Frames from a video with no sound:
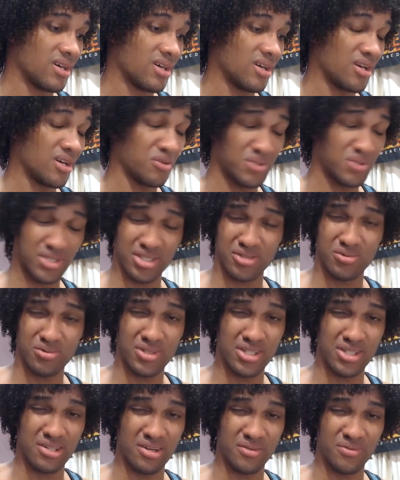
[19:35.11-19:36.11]

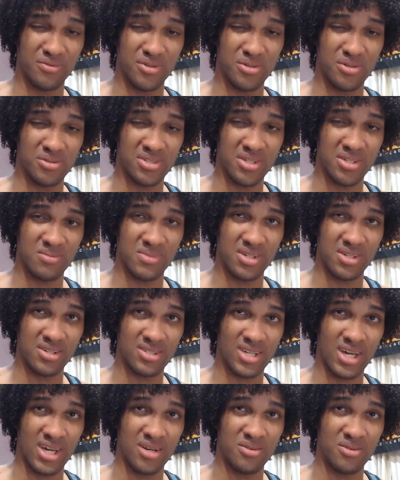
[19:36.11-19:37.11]
really confusing
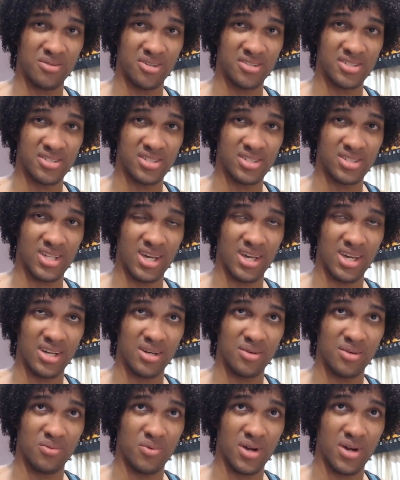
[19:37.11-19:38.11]
because I don't
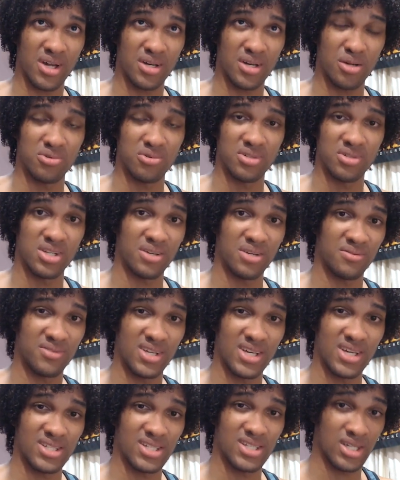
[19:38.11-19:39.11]
understand why they would give
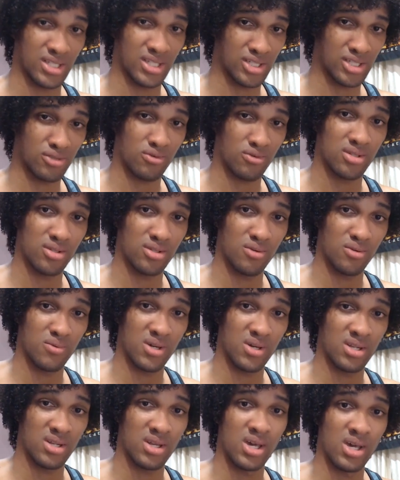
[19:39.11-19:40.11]
Daisy Hit Squad the
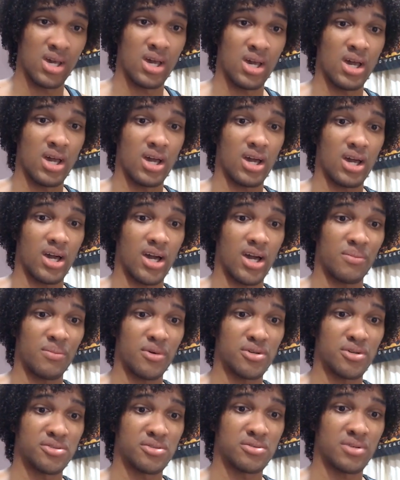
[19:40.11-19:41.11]
win. I'm
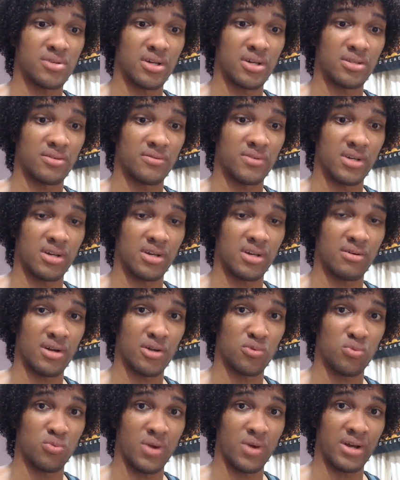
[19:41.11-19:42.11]
also trying to figure
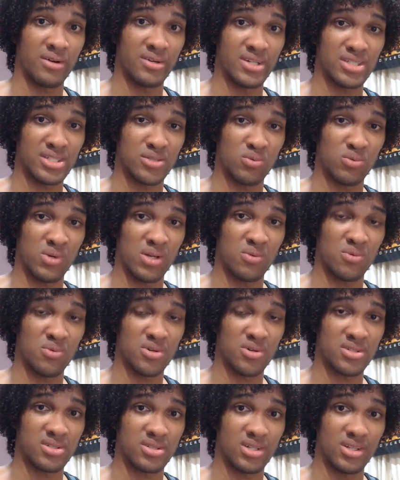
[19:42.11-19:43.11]
out whether this win
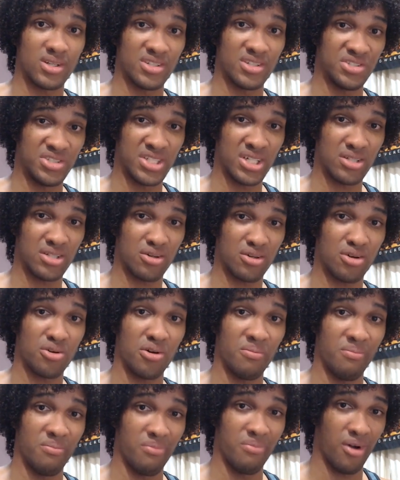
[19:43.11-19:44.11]
was legit or
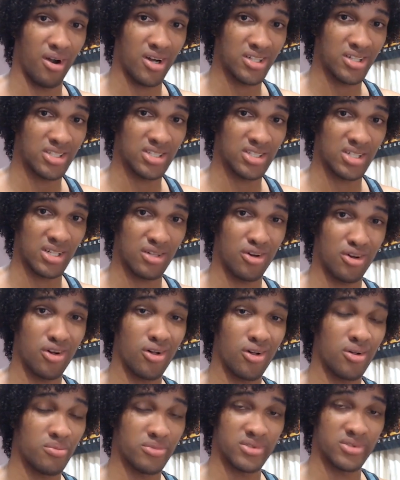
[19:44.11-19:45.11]
a botch. It
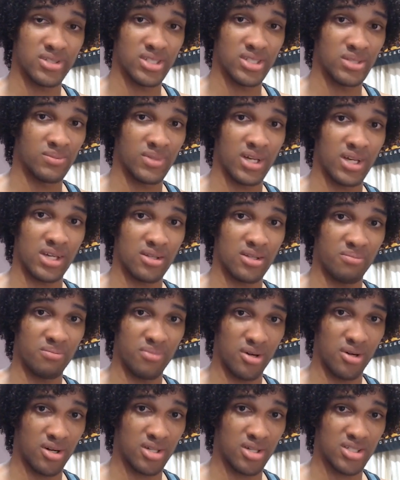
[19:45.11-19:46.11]
almost seemed like a
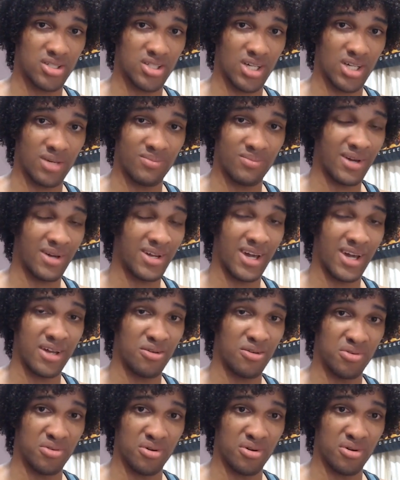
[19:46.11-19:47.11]
botch, but I
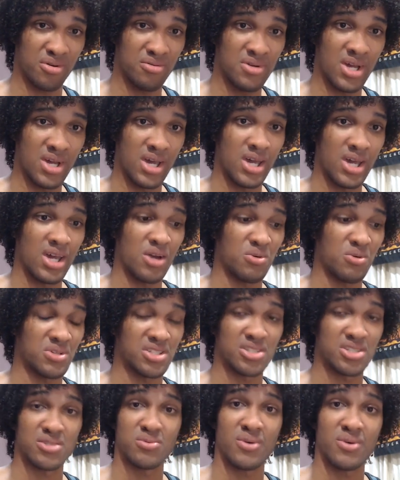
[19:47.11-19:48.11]
don't know,
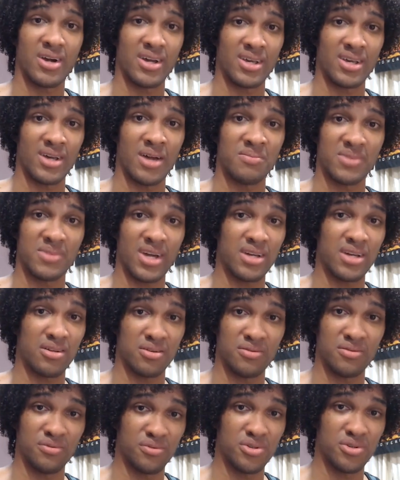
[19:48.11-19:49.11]
which is why I'm kind of
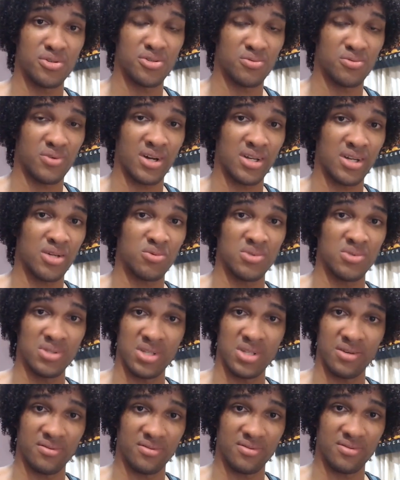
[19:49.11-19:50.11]
confused why they would
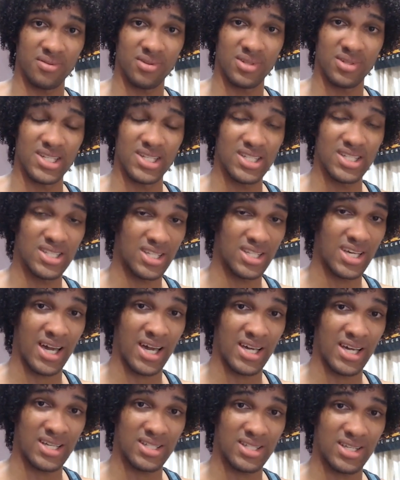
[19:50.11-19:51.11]
give these
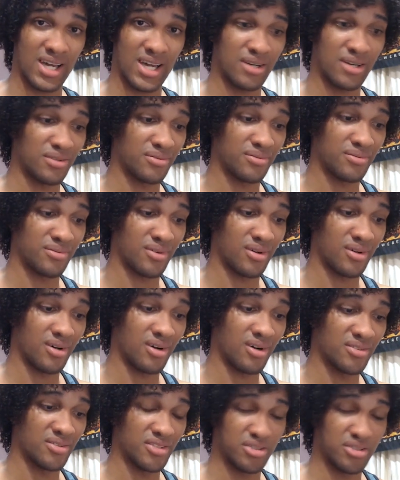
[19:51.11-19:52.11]
guys out of
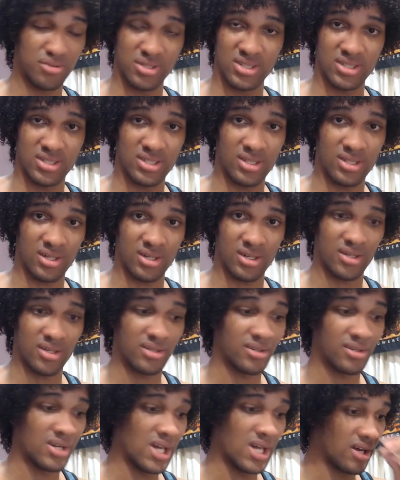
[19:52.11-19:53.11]
all the three
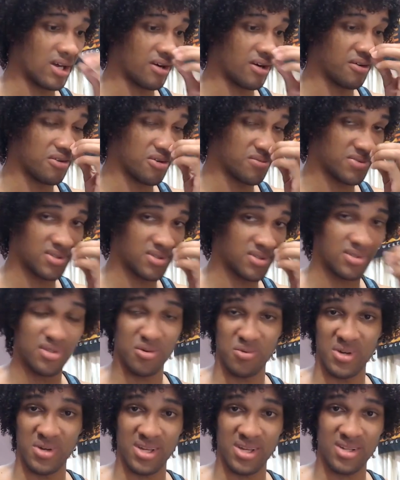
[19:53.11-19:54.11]
groups
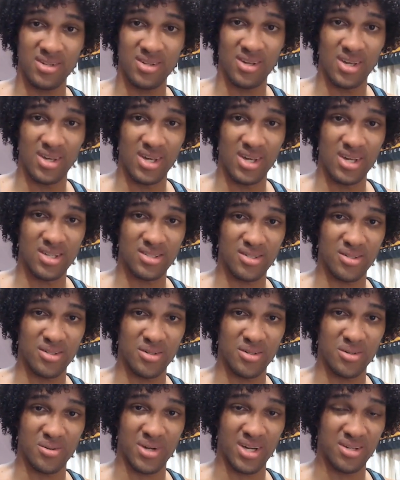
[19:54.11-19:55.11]
the win.
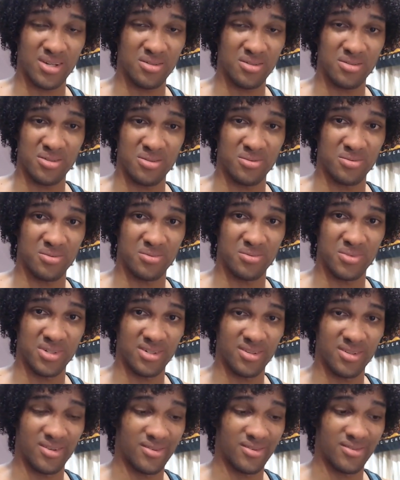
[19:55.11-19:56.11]
So I don't know.
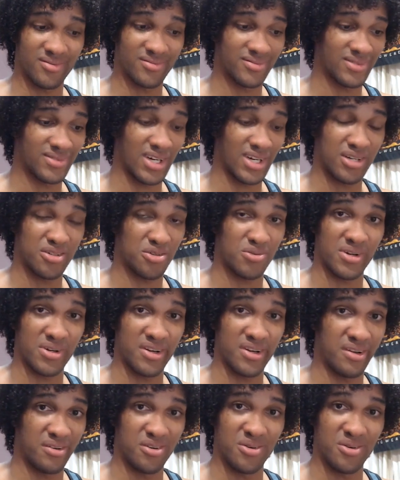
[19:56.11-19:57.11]
I don't know what
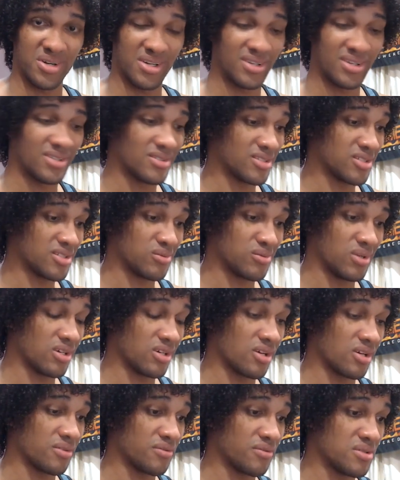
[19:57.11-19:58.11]
they're doing. It's
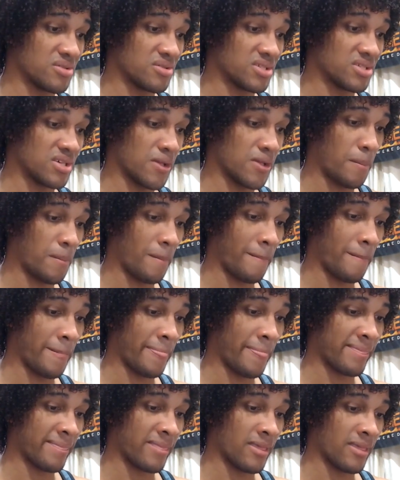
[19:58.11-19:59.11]
really confusing.
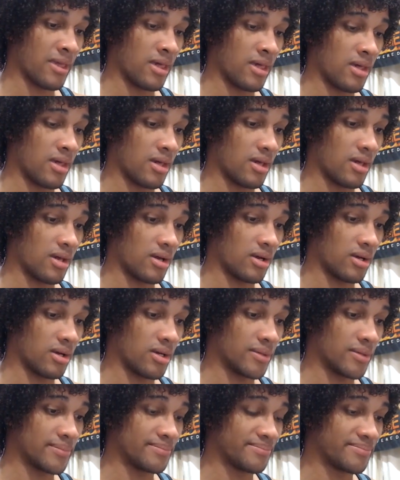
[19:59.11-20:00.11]

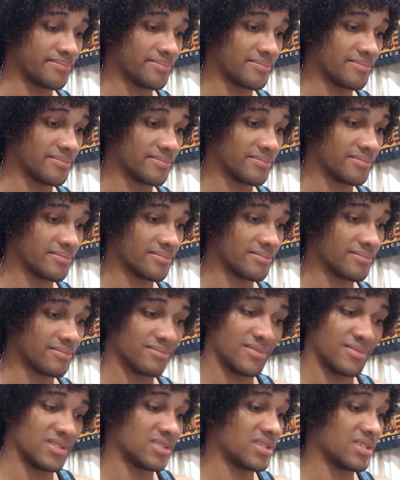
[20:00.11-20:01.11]
Um,
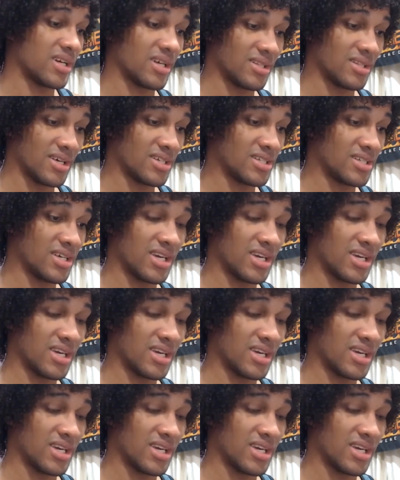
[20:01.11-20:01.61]
but yeah, the easy